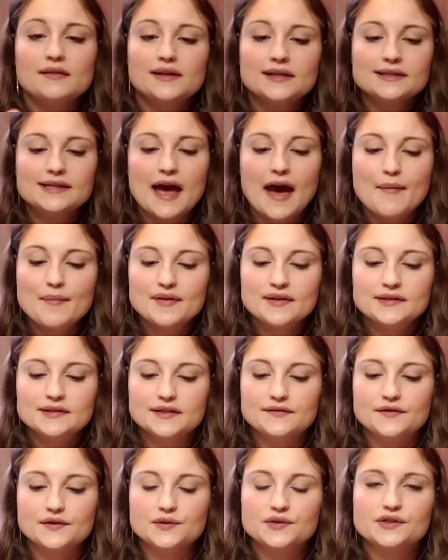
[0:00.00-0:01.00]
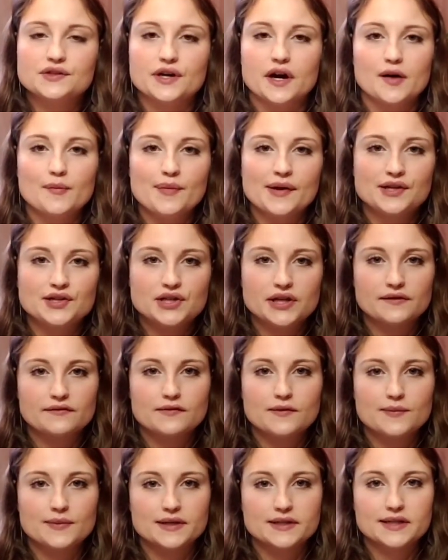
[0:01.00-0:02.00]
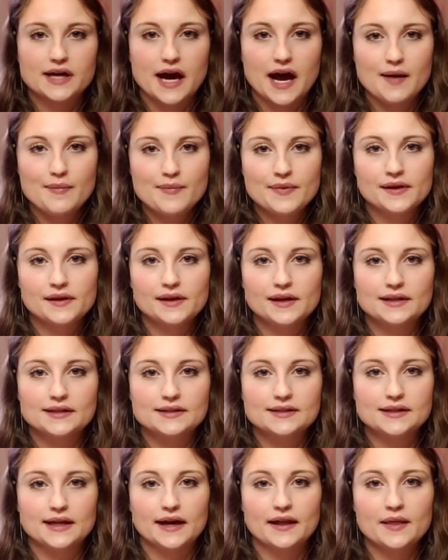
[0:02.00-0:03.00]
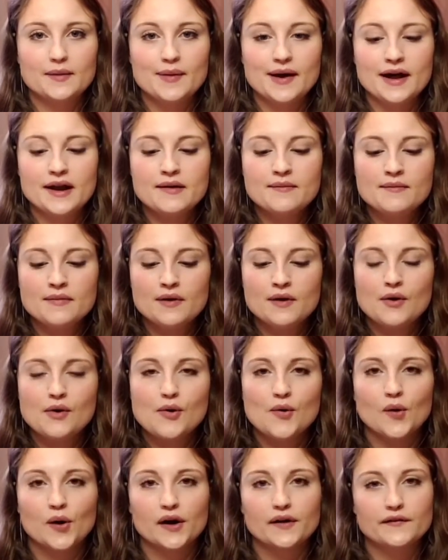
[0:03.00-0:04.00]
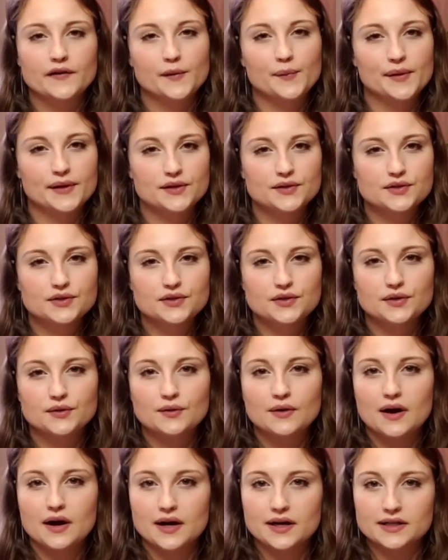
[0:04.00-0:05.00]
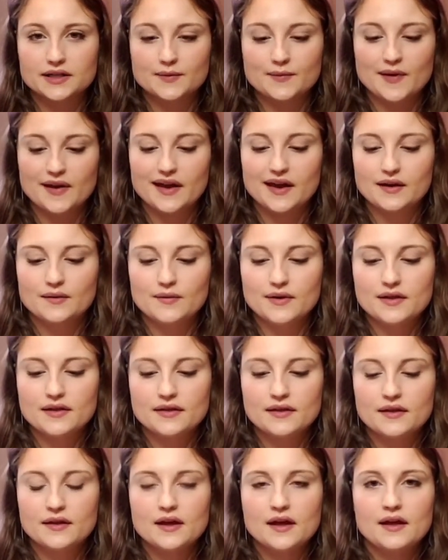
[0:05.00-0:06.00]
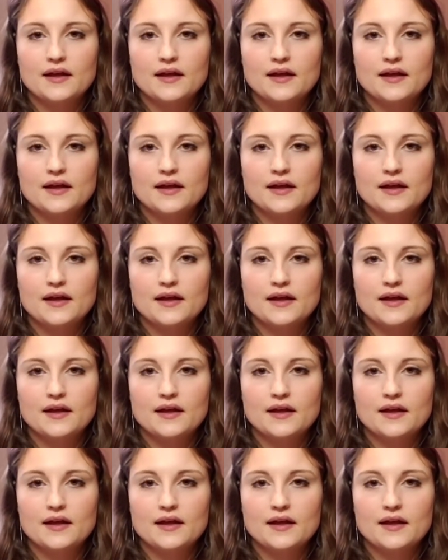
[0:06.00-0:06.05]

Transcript: This happens if you start pinching from the top instead of the bottom, or if you pinch too hard to begin with.